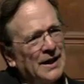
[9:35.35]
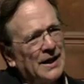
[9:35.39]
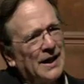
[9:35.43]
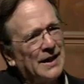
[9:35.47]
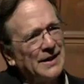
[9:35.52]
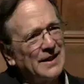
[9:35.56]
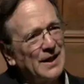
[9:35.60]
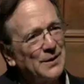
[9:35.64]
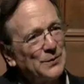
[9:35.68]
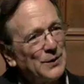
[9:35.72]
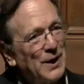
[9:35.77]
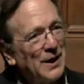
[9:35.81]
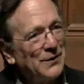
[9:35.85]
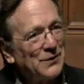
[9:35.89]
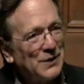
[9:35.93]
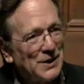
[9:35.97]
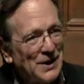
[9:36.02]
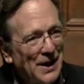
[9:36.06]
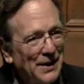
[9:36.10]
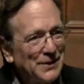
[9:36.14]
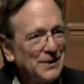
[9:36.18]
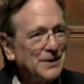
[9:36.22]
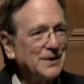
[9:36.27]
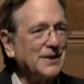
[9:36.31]
and then we have
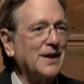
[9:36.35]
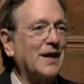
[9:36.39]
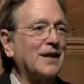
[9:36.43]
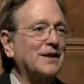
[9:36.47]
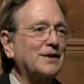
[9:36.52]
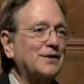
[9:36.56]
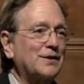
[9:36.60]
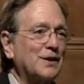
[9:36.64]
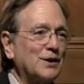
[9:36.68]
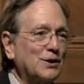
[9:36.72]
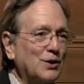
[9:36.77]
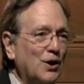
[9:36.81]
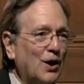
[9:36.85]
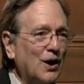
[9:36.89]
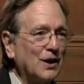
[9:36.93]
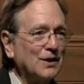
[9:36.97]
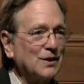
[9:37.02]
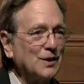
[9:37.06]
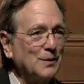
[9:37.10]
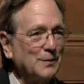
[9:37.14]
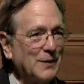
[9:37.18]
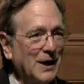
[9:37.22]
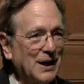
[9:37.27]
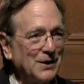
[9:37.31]
another text that
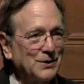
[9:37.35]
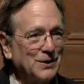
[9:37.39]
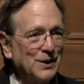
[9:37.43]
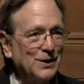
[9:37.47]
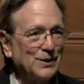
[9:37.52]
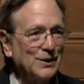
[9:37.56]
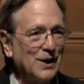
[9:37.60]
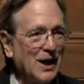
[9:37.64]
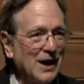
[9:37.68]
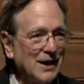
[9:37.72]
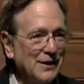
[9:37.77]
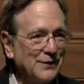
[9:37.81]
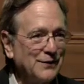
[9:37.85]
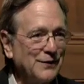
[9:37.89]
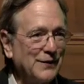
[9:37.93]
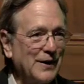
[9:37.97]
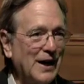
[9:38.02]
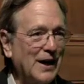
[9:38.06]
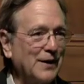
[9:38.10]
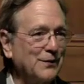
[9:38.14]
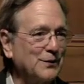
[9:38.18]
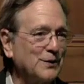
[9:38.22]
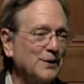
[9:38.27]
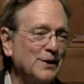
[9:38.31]
talks about their life
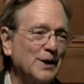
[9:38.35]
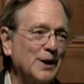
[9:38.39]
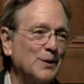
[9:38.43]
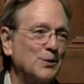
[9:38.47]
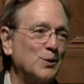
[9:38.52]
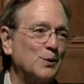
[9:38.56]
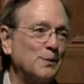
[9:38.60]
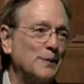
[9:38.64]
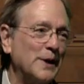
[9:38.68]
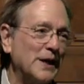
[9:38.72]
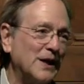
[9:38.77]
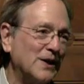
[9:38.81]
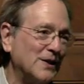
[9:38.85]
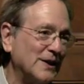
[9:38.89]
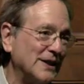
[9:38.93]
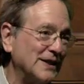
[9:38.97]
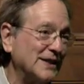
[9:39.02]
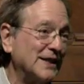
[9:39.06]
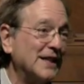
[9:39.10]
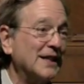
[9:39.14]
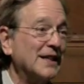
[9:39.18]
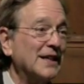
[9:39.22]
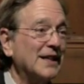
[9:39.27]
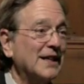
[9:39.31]
after they were married.